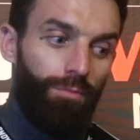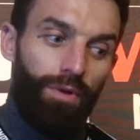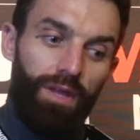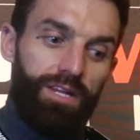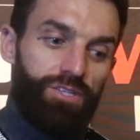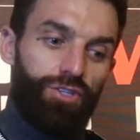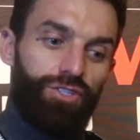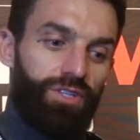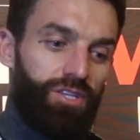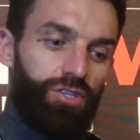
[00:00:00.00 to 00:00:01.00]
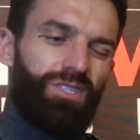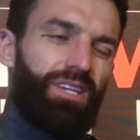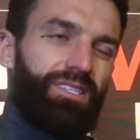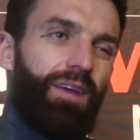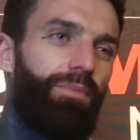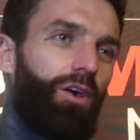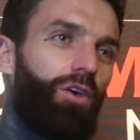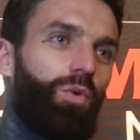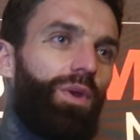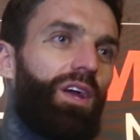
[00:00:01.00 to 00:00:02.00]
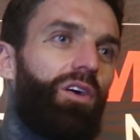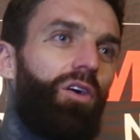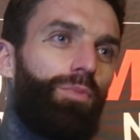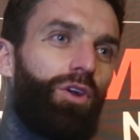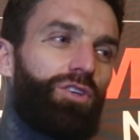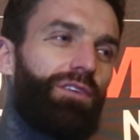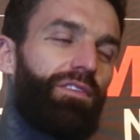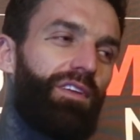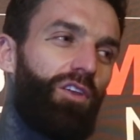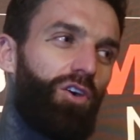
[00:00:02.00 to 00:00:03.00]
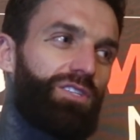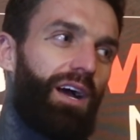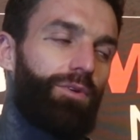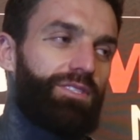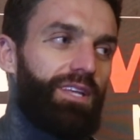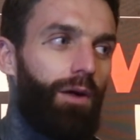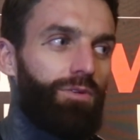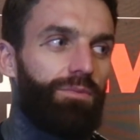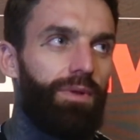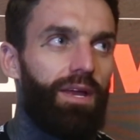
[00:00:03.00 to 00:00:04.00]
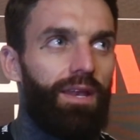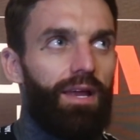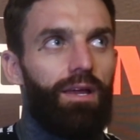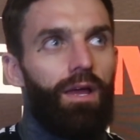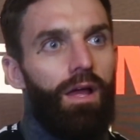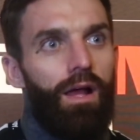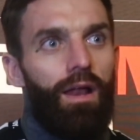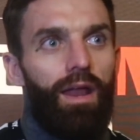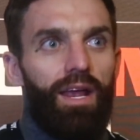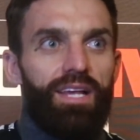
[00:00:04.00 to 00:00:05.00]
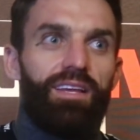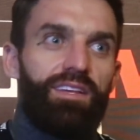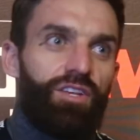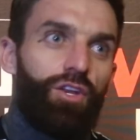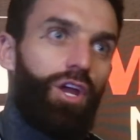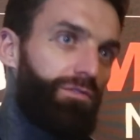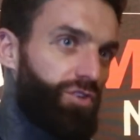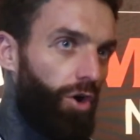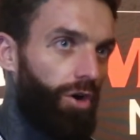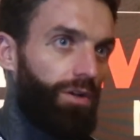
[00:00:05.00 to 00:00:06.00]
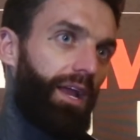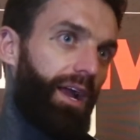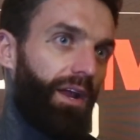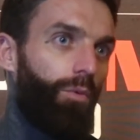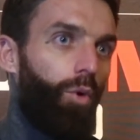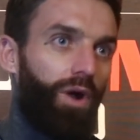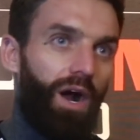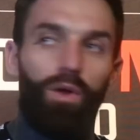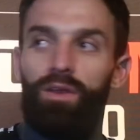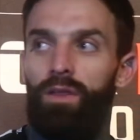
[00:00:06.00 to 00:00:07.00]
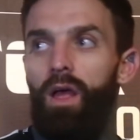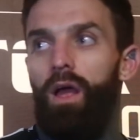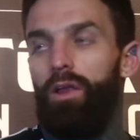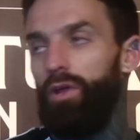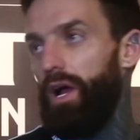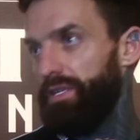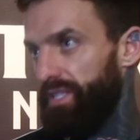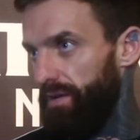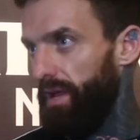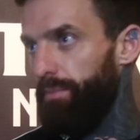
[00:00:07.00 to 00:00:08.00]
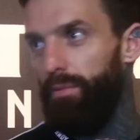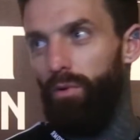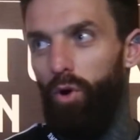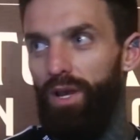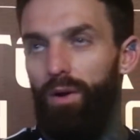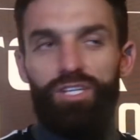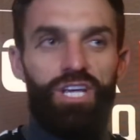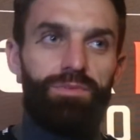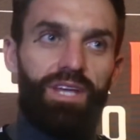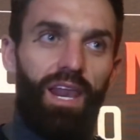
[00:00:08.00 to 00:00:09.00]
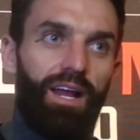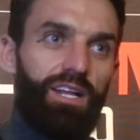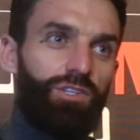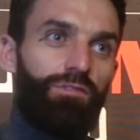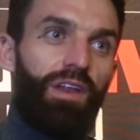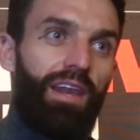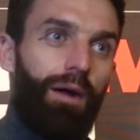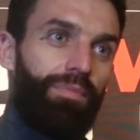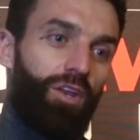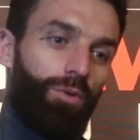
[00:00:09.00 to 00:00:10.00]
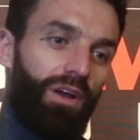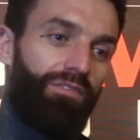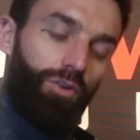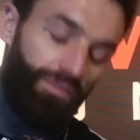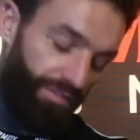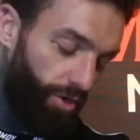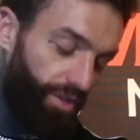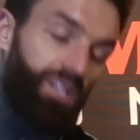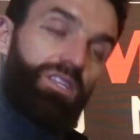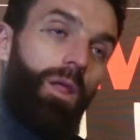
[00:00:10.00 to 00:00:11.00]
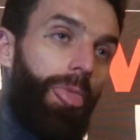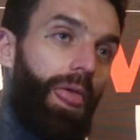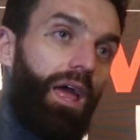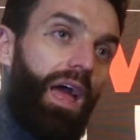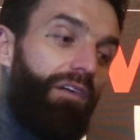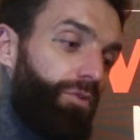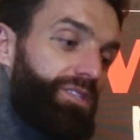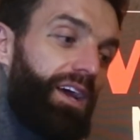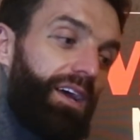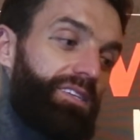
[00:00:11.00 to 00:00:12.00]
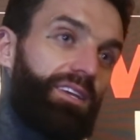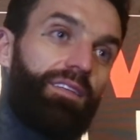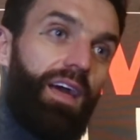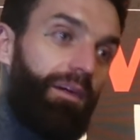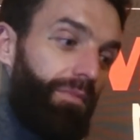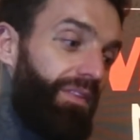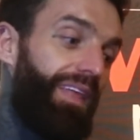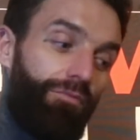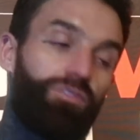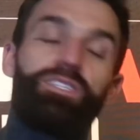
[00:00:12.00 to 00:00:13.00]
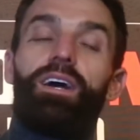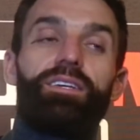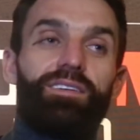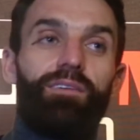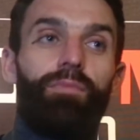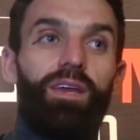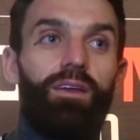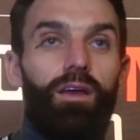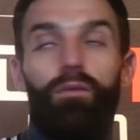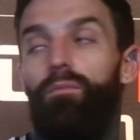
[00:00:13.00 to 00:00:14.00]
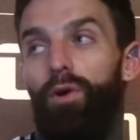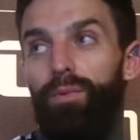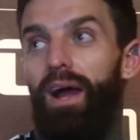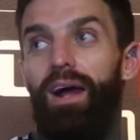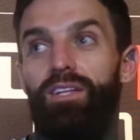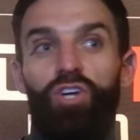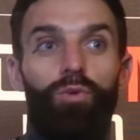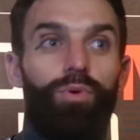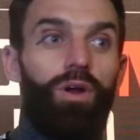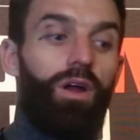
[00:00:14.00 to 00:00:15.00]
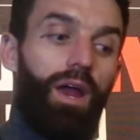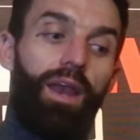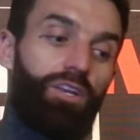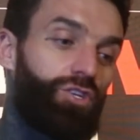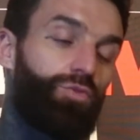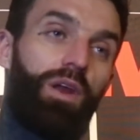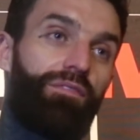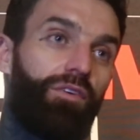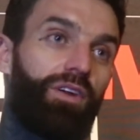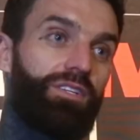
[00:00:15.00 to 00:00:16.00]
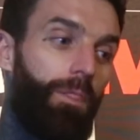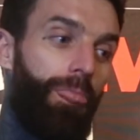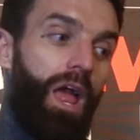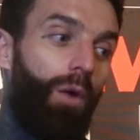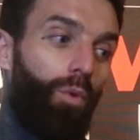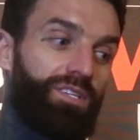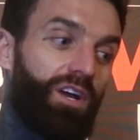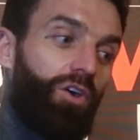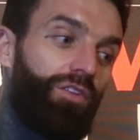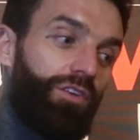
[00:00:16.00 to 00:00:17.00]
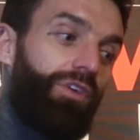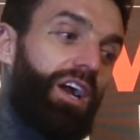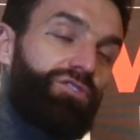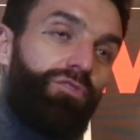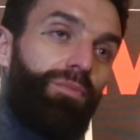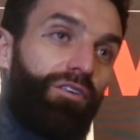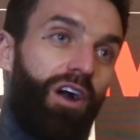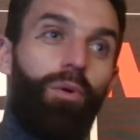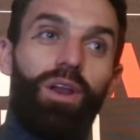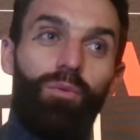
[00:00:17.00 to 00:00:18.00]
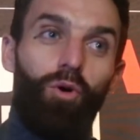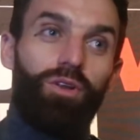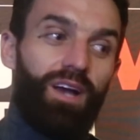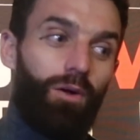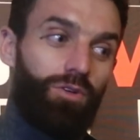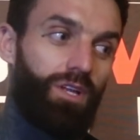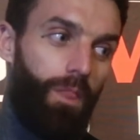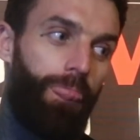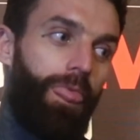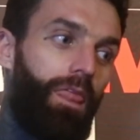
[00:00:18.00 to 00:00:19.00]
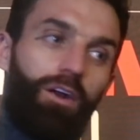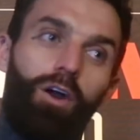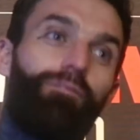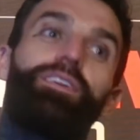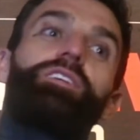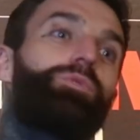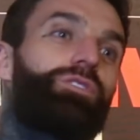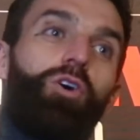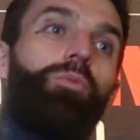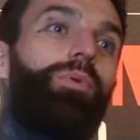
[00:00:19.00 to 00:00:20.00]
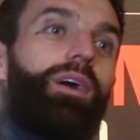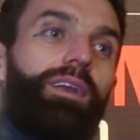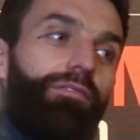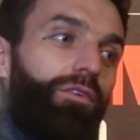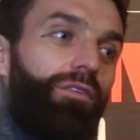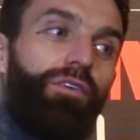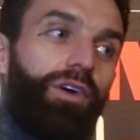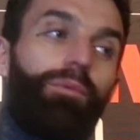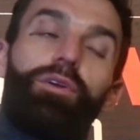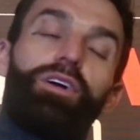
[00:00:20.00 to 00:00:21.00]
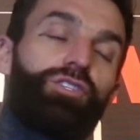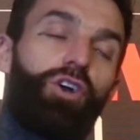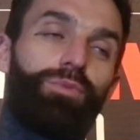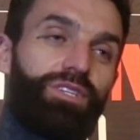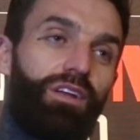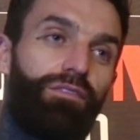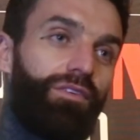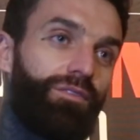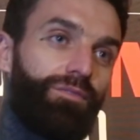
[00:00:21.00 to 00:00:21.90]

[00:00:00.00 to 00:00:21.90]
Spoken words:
But yeah, it's just nice to get back on the winning card, because after the loss, I was debating like is the nerves gone? Like, can I walk out? And I've seen like people walking out like James Gallagher and stuff, like lapping it up, and I thought, fuck this. Everyone's here to see them and everyone's here to see me. Put my hands up, and I just went for it. Once I got the reaction from the crowd when I walked out, the confidence was up and I thought, fuck, I'm gonna enjoy myself.